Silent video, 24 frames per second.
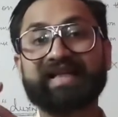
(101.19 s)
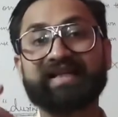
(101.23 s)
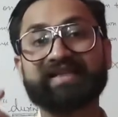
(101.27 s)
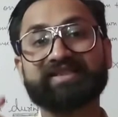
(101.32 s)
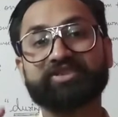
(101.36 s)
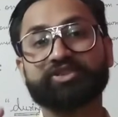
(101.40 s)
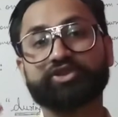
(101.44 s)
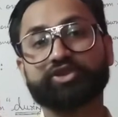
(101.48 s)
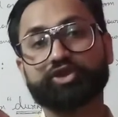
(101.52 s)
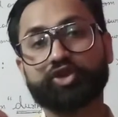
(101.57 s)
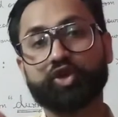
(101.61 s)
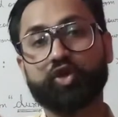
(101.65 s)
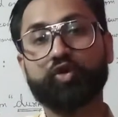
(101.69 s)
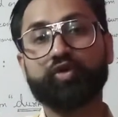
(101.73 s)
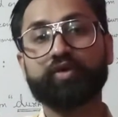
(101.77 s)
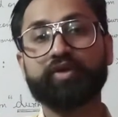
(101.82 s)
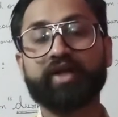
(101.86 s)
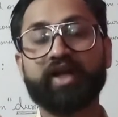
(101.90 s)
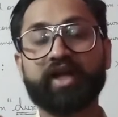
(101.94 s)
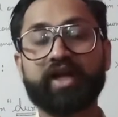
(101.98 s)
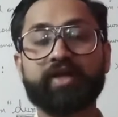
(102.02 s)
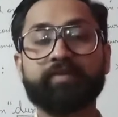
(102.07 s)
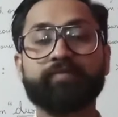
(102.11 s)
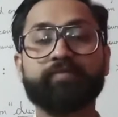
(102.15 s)
is
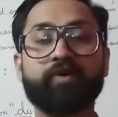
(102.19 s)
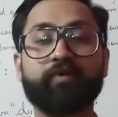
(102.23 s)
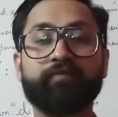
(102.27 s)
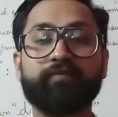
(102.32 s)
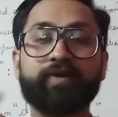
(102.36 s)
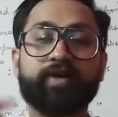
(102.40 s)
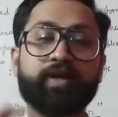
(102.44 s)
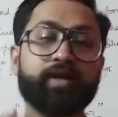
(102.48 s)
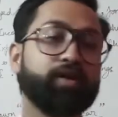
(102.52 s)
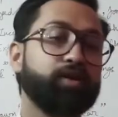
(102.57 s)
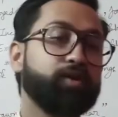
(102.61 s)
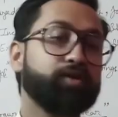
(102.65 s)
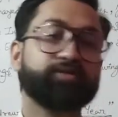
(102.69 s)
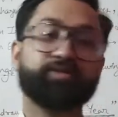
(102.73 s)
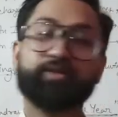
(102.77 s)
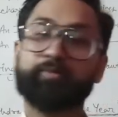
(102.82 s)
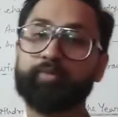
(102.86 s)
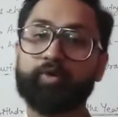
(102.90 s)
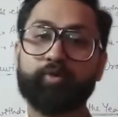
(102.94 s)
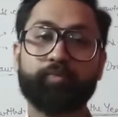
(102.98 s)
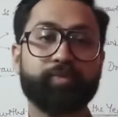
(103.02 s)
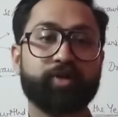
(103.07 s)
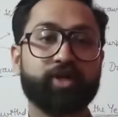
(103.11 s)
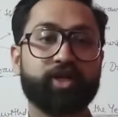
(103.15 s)
shown in profit and loss
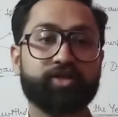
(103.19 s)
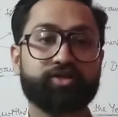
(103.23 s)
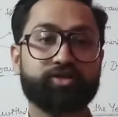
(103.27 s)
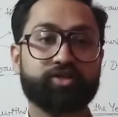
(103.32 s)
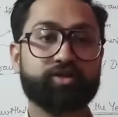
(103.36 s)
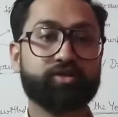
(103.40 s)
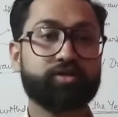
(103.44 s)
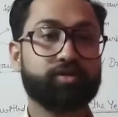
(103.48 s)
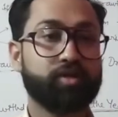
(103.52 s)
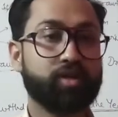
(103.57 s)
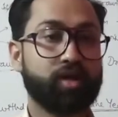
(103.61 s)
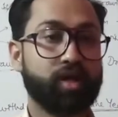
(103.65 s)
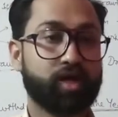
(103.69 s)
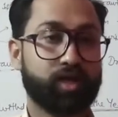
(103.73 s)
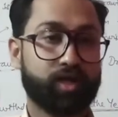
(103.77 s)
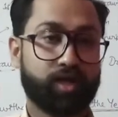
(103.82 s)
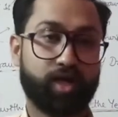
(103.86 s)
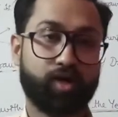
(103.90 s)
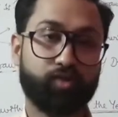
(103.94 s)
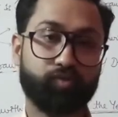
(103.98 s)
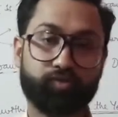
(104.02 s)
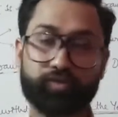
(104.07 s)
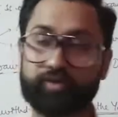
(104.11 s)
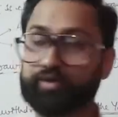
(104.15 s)
appropriation
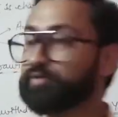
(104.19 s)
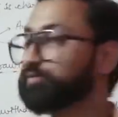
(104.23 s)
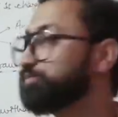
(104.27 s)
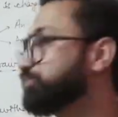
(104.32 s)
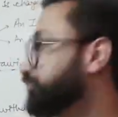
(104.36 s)
account.